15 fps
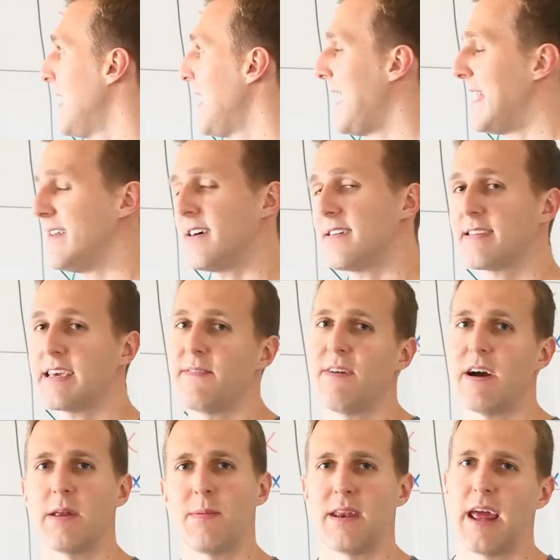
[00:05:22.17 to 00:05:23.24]
It does say
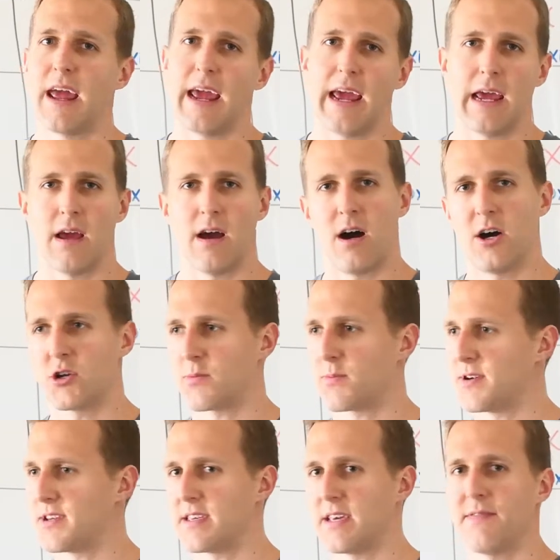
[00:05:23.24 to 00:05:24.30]
vitamin A
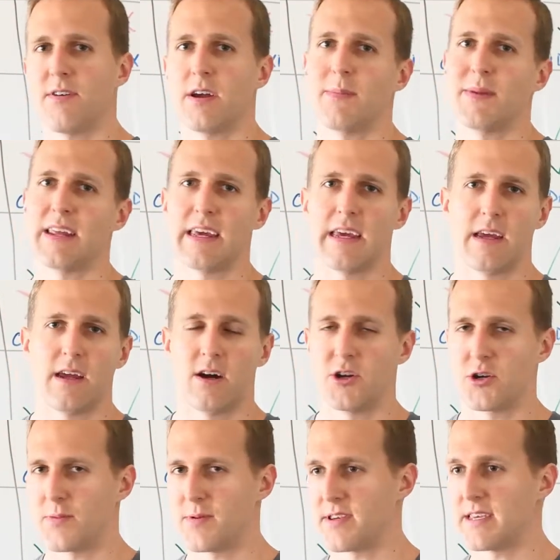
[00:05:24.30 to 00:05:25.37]
100%, vitamin E
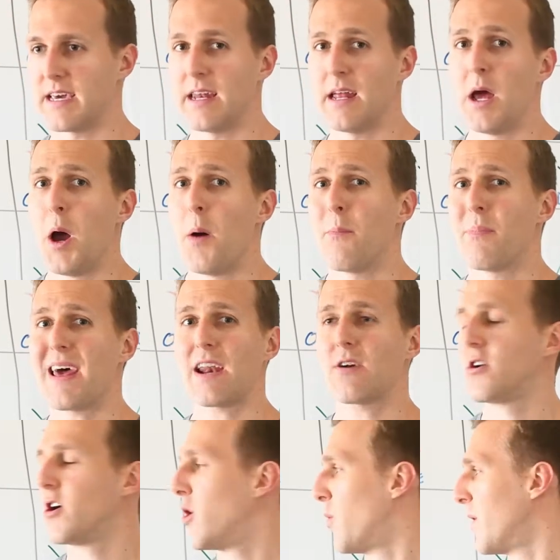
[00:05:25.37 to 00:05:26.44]
100%, but I
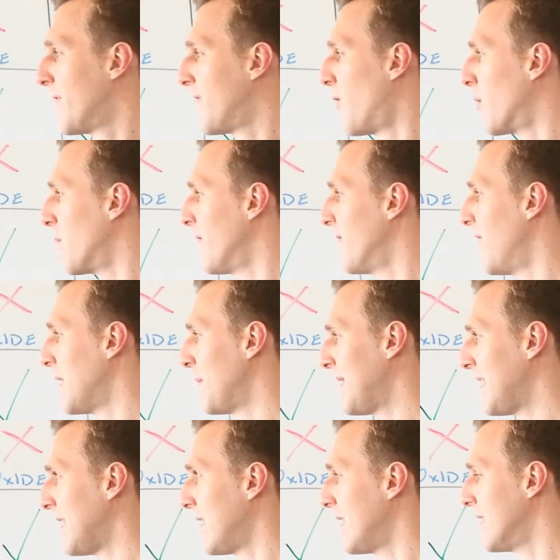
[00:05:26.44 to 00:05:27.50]
don't know what form of vitamin
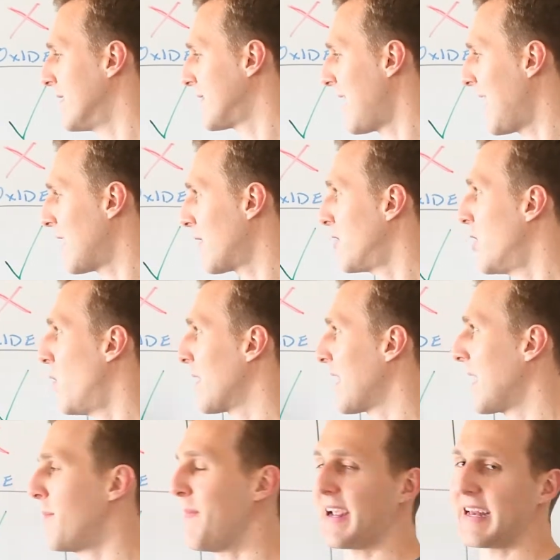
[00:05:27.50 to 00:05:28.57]
E it is. I don't know what
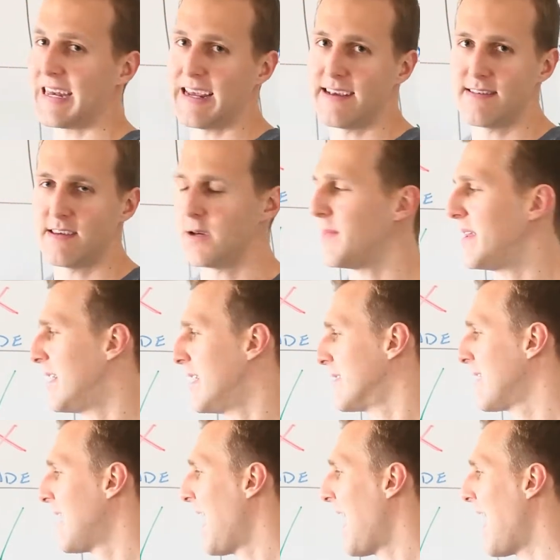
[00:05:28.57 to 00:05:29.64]
kind of magnesium it
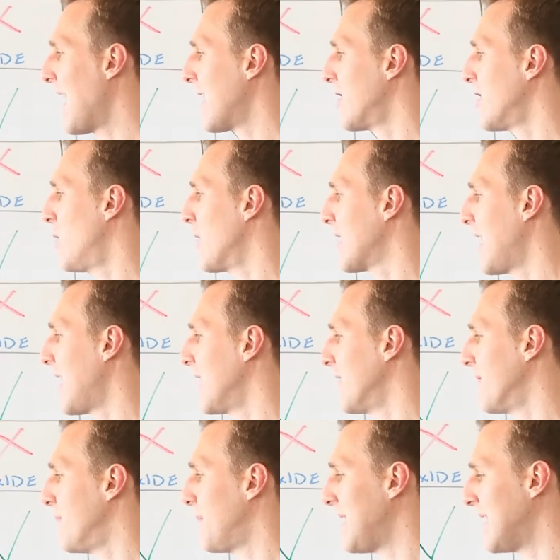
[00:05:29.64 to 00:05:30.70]
is. I don't know what kind
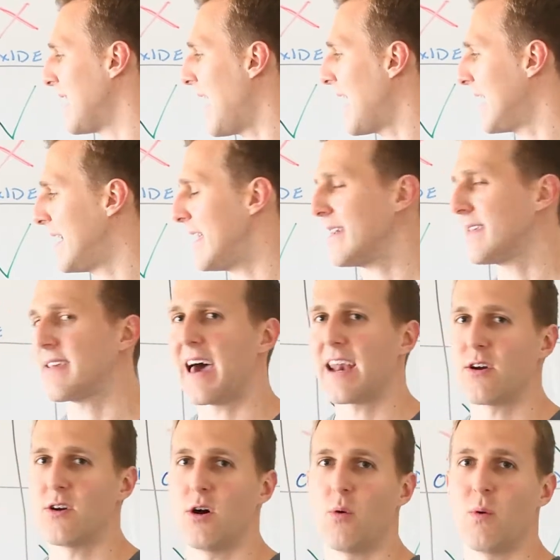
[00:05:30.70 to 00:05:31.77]
of B9 it is. I
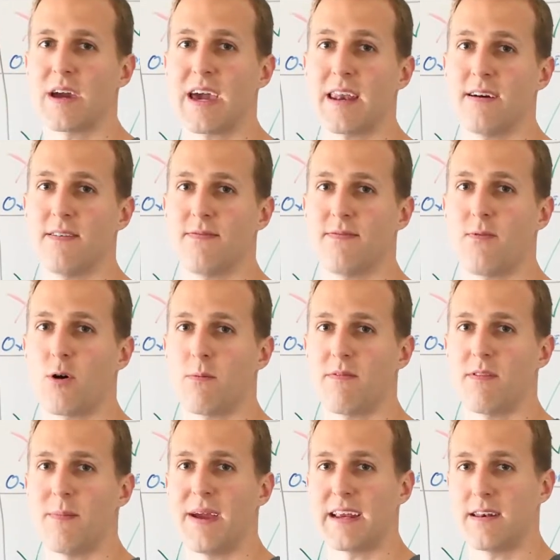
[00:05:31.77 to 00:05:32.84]
don't know what kind of form of
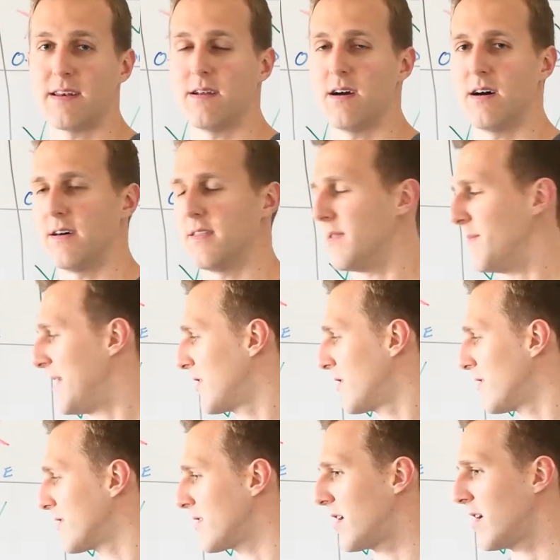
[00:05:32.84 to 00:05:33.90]
the
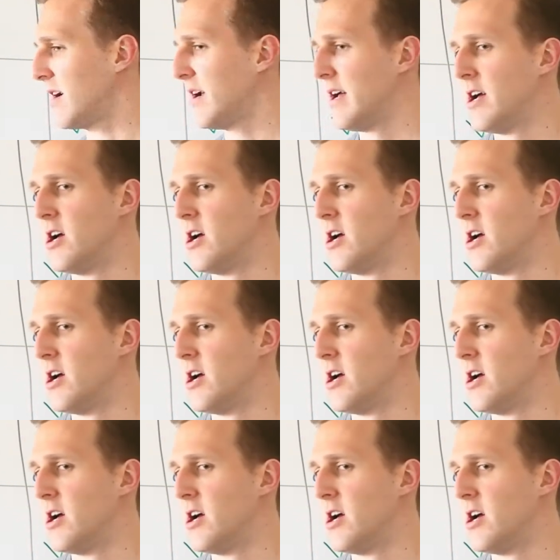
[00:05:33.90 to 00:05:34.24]
minerals are.